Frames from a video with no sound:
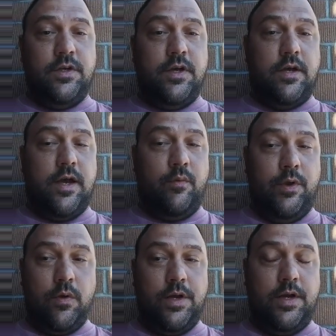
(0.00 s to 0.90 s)
how
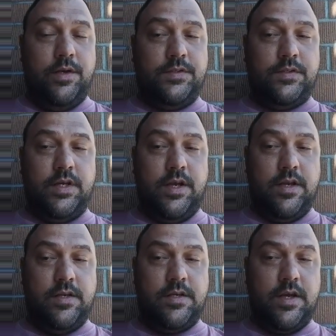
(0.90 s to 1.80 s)
we organize,
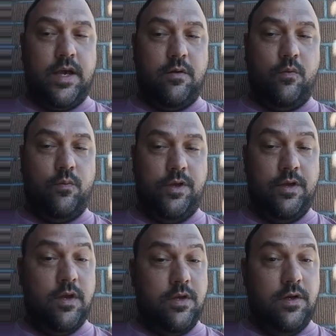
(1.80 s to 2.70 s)
and how
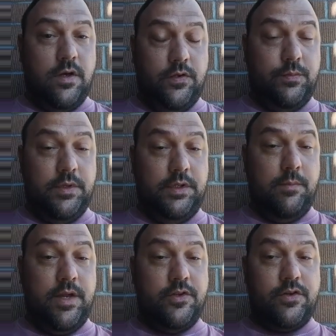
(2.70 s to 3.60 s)
we ultimately
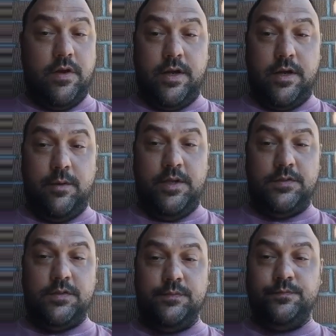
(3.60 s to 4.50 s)
manage our
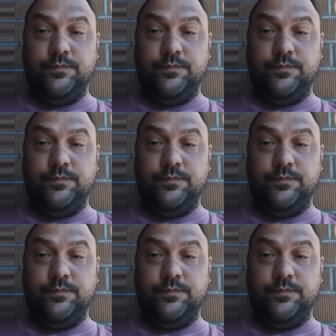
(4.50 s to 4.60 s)
economies.